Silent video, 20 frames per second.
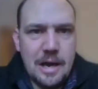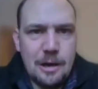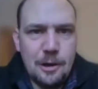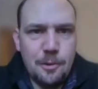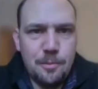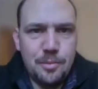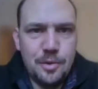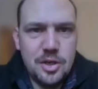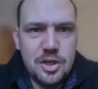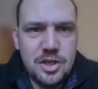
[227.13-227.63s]

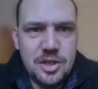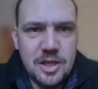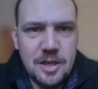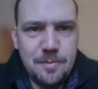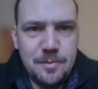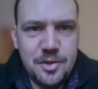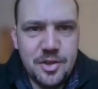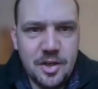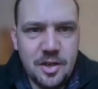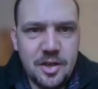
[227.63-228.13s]
our British
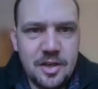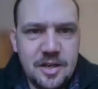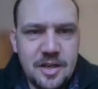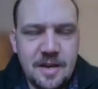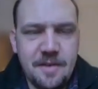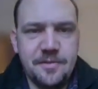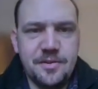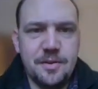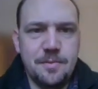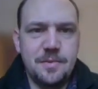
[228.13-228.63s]
team started to
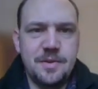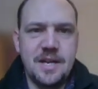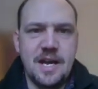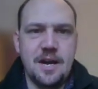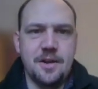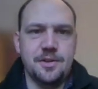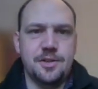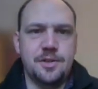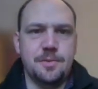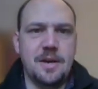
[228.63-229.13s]
have some
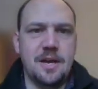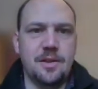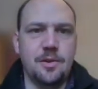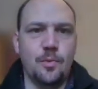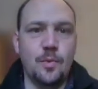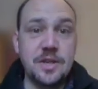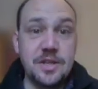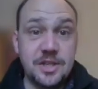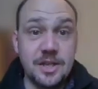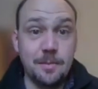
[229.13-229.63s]
doubts about the
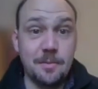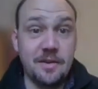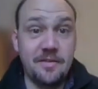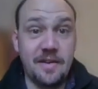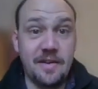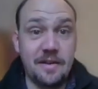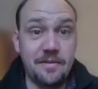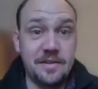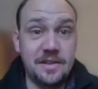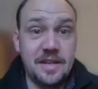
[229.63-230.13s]
wisdom of
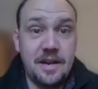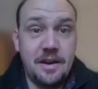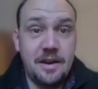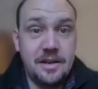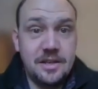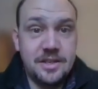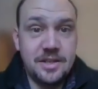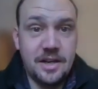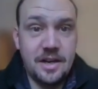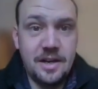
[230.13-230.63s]
having their
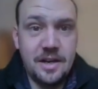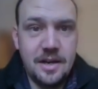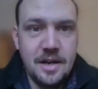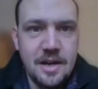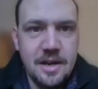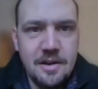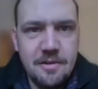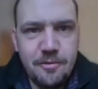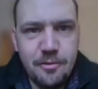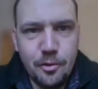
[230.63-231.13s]
entire
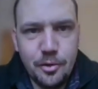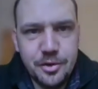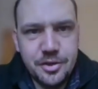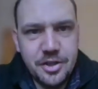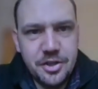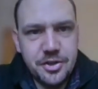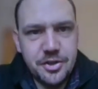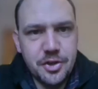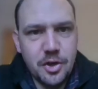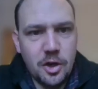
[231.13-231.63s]
force
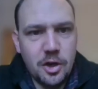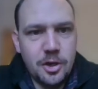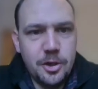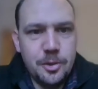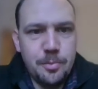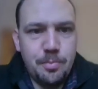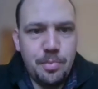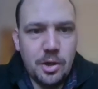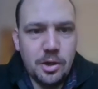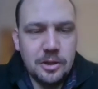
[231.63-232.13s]
in
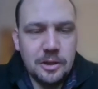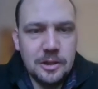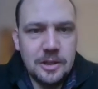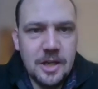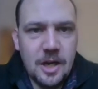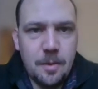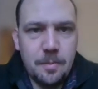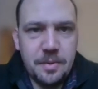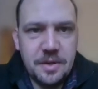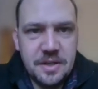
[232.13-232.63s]
Scotland bottled
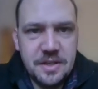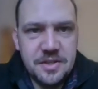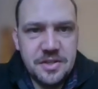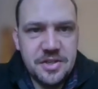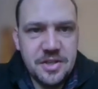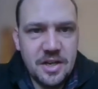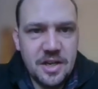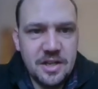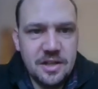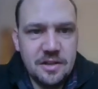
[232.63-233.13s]
up
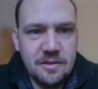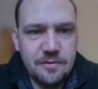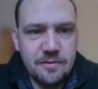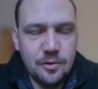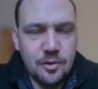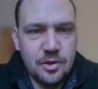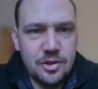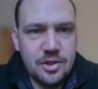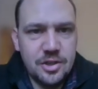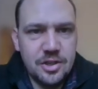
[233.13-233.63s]
inside the
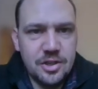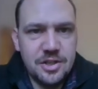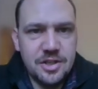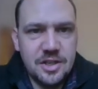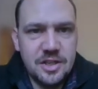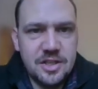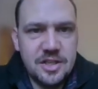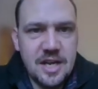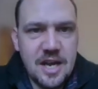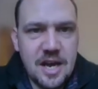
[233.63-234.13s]
fortress
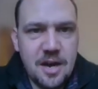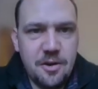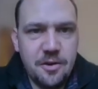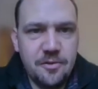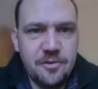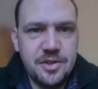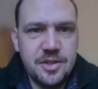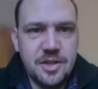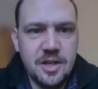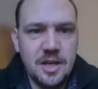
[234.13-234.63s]
and town
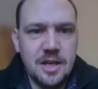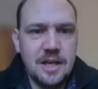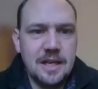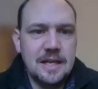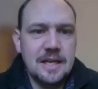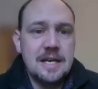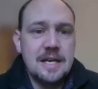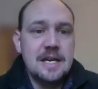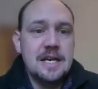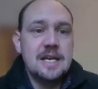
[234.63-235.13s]
of
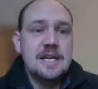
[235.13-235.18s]
Stirling.